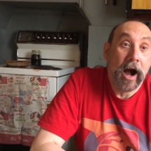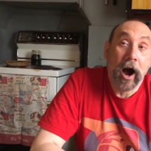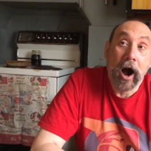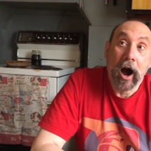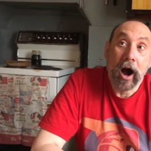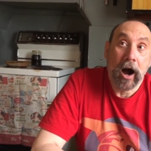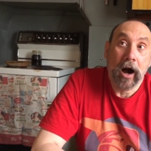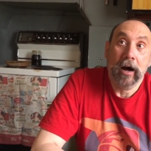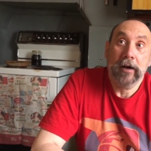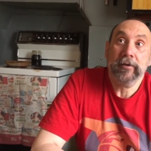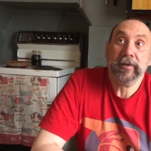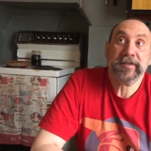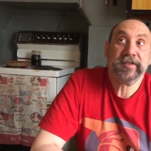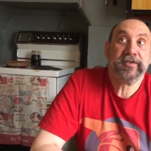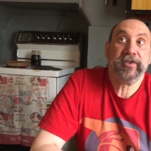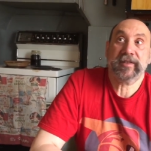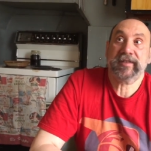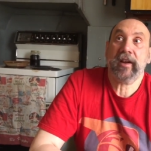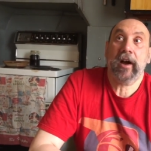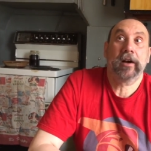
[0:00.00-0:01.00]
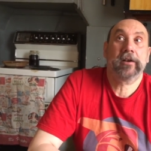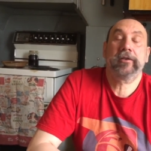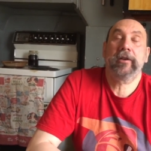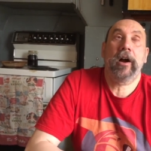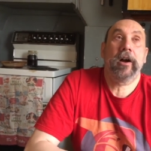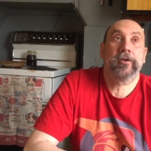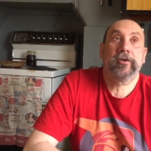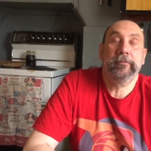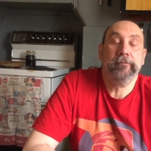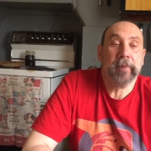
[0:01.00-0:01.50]
Oh, I was just, I
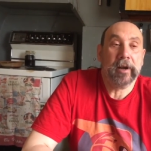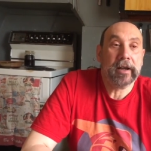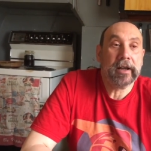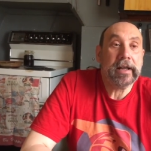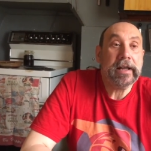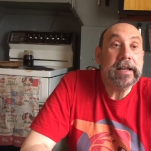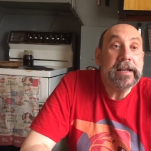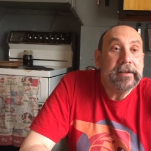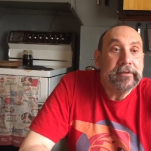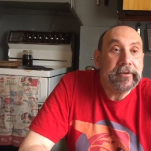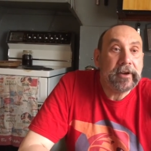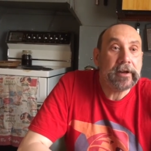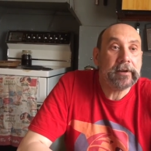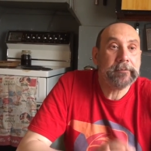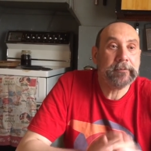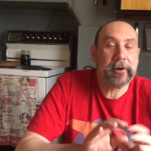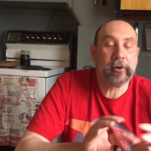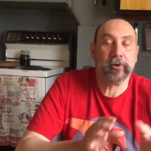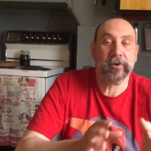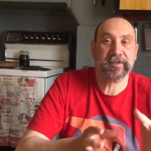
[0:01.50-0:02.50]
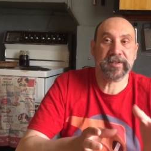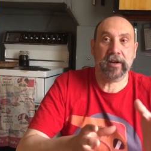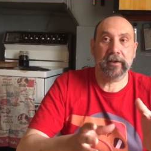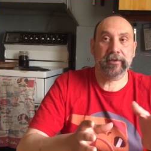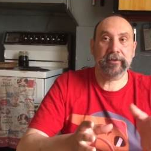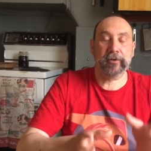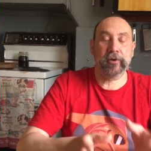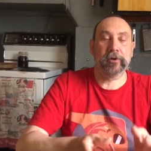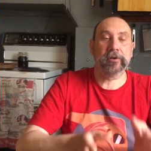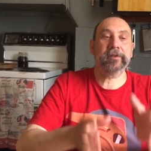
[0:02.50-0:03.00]
couldn't believe it, because I
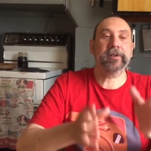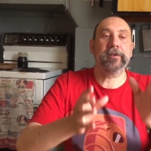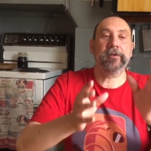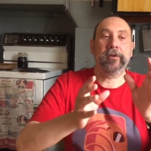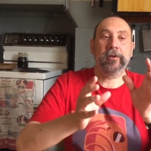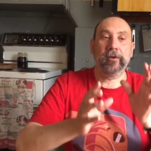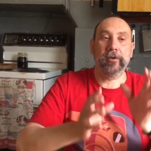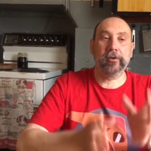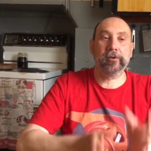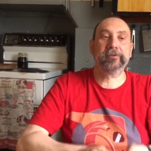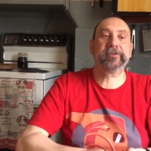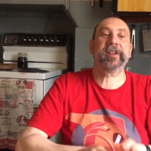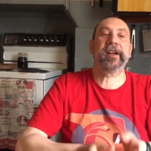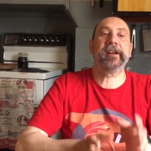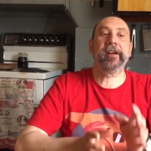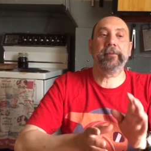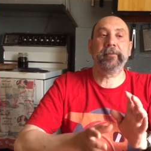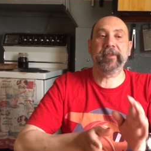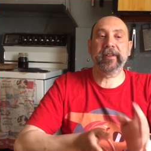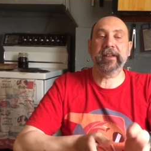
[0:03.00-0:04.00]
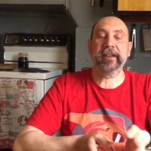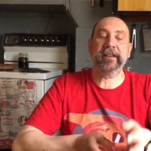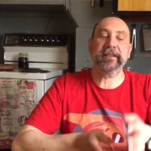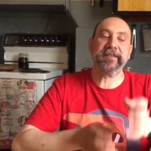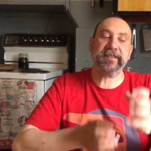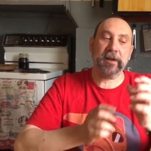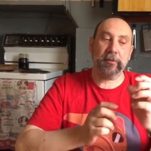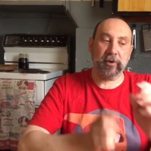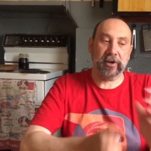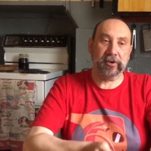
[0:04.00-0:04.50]
thought all day I'm thinking
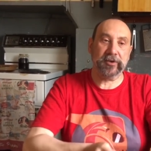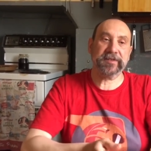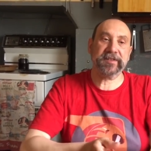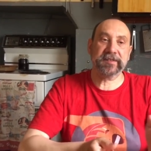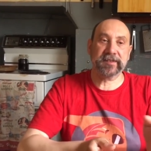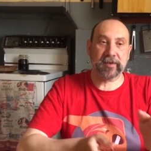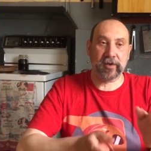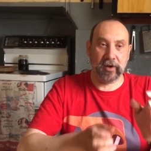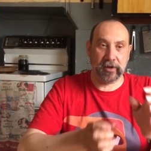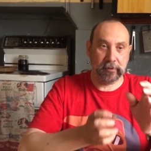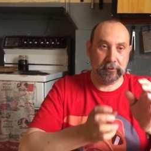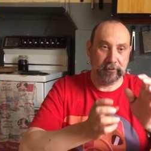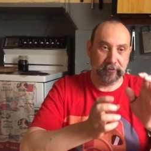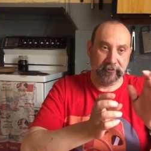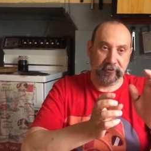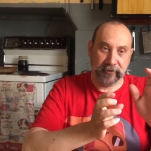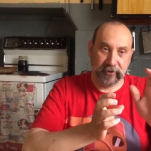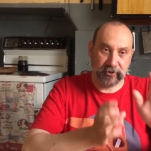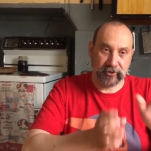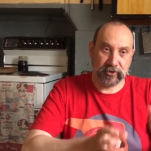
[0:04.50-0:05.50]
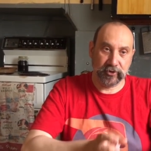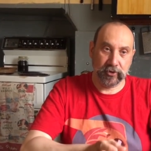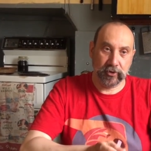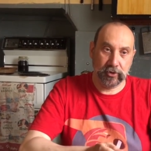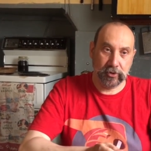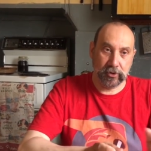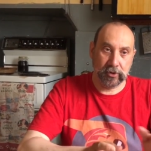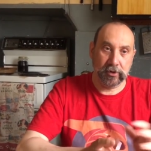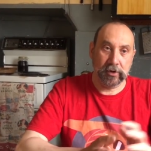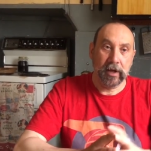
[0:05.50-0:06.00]
someone else has got him for
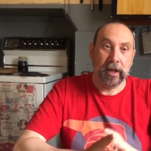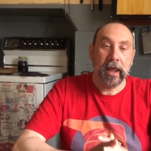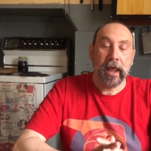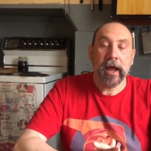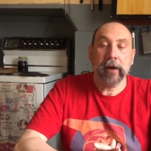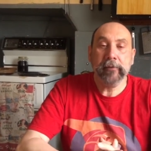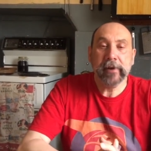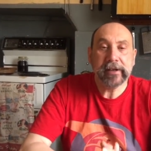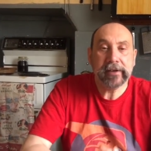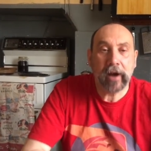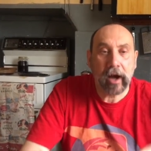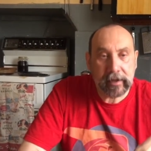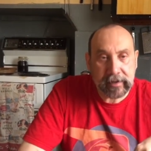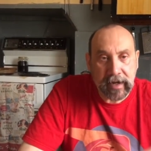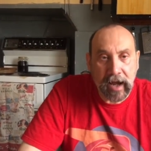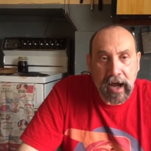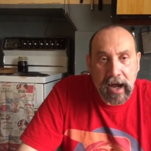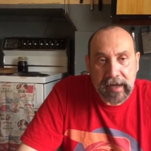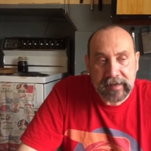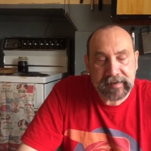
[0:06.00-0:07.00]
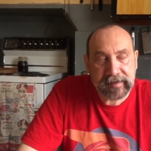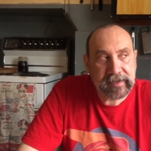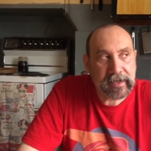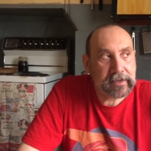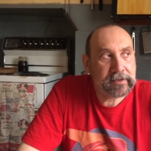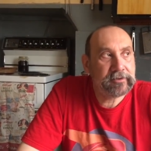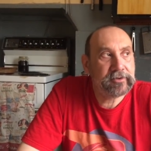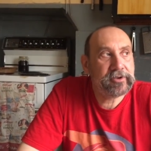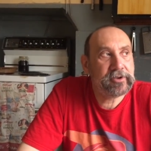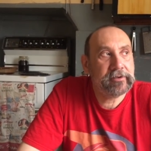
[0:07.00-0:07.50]
sure. And I asked
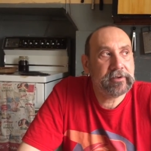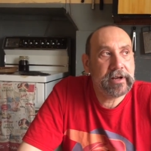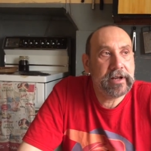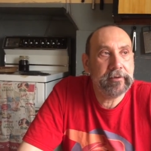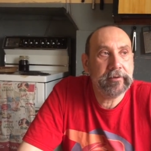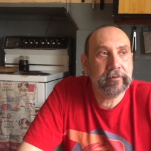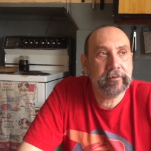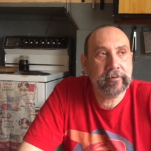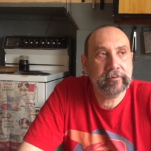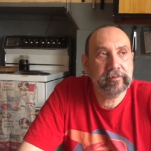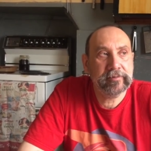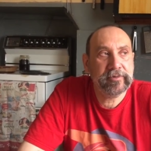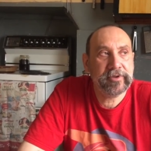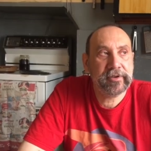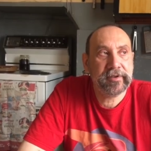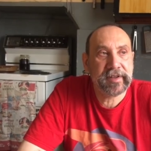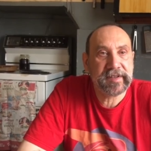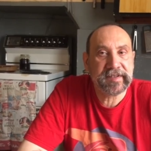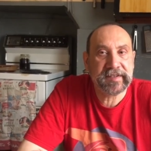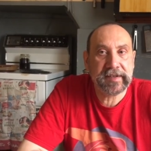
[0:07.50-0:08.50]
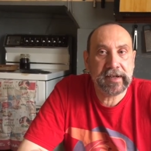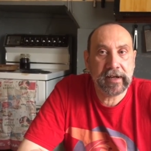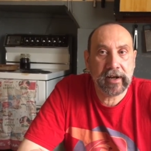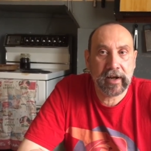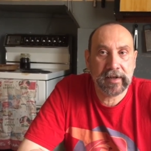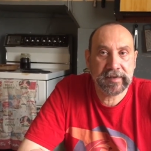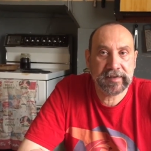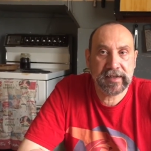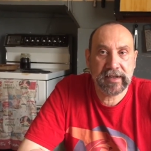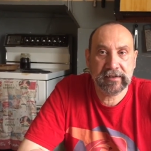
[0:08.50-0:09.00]
him during the sitting,
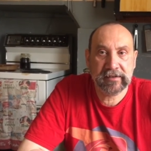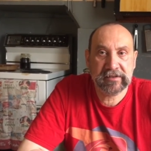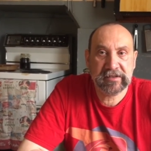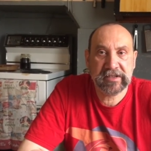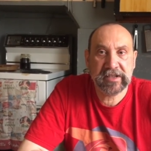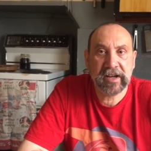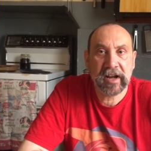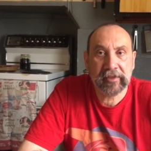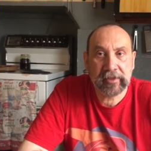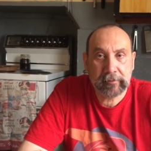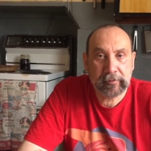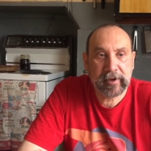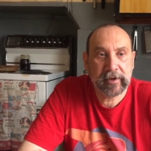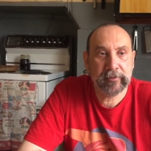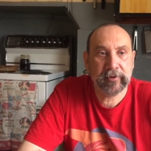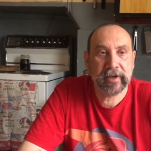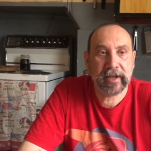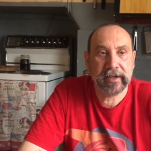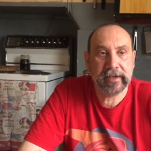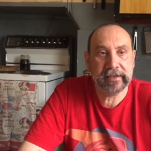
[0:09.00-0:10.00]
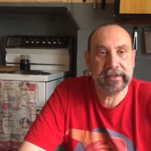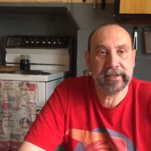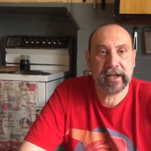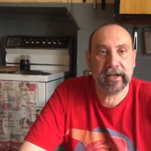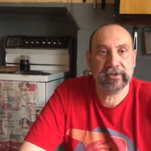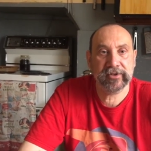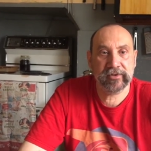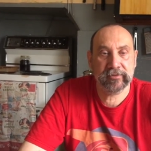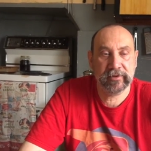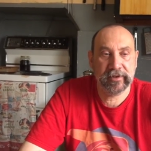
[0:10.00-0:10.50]
I said, "Did other people get in
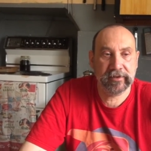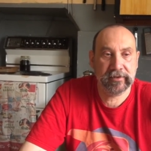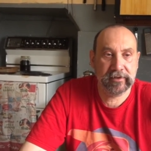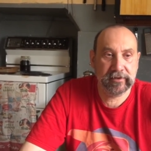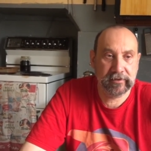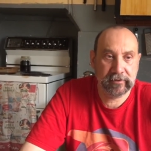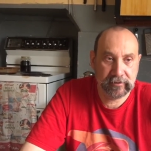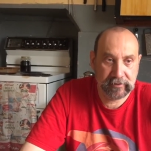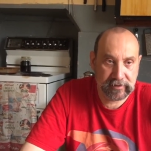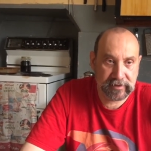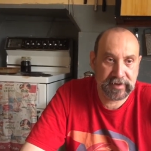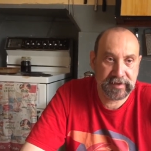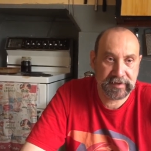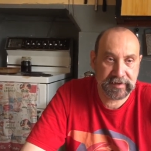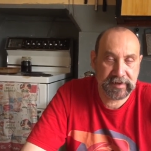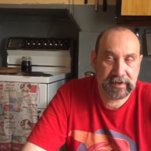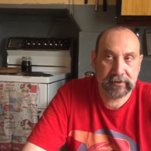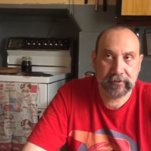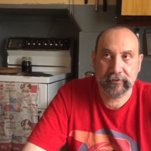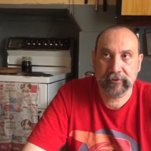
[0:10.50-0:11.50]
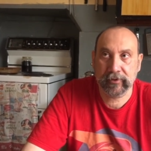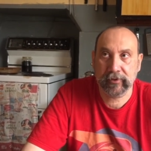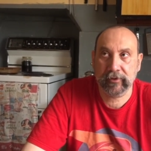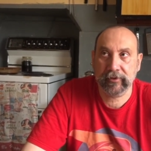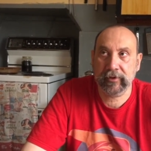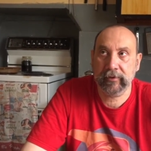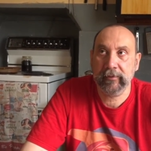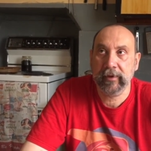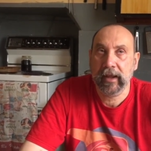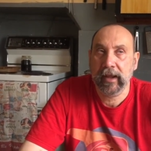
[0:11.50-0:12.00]
touch with you to sit for
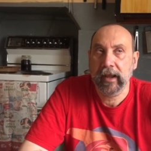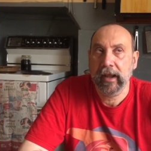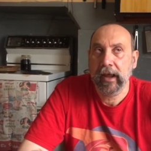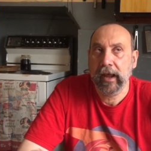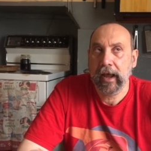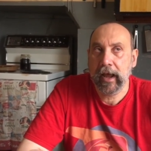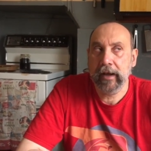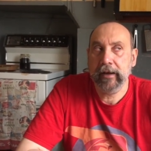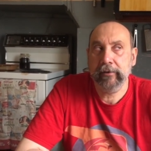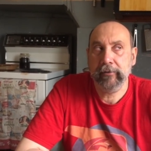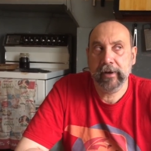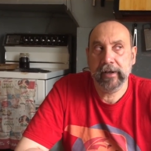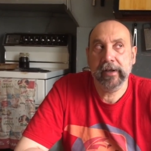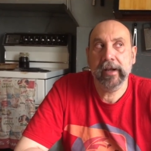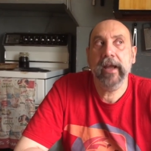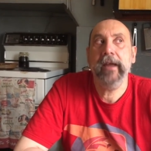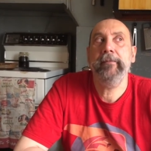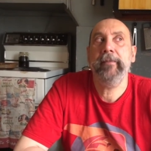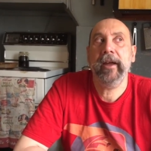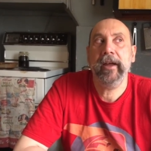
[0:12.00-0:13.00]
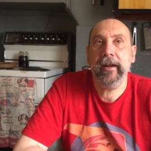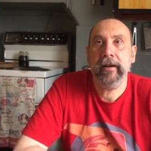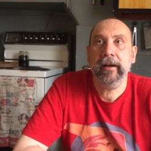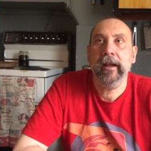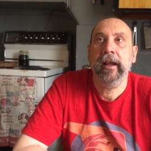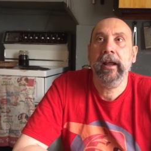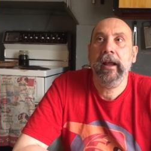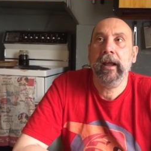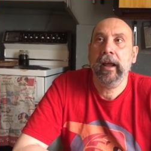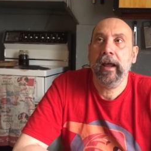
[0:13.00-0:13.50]
them?" Yeah. And he went, "Yeah, man."
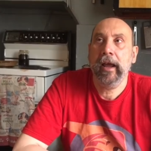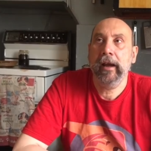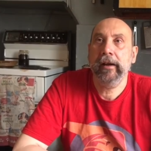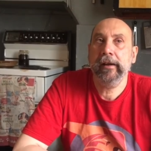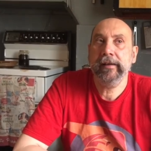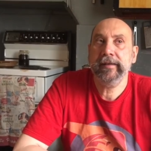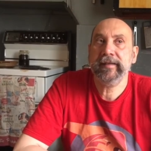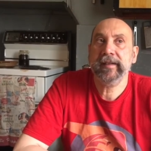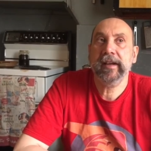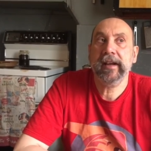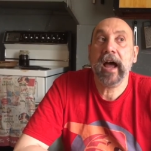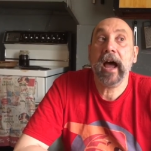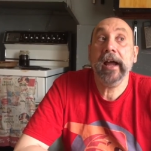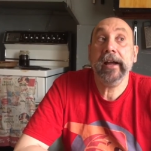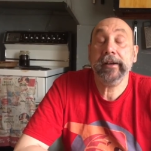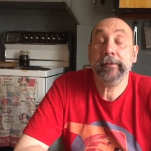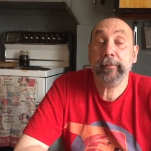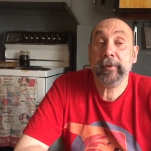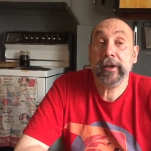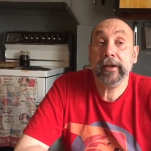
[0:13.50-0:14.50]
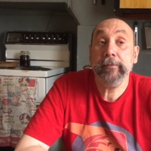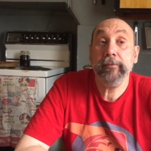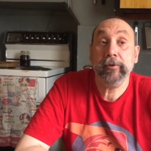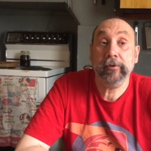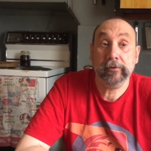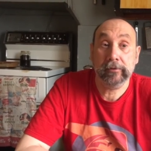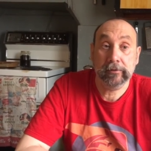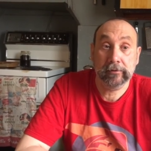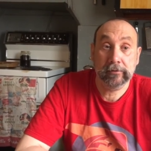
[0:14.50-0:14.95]
And he said, 8 people.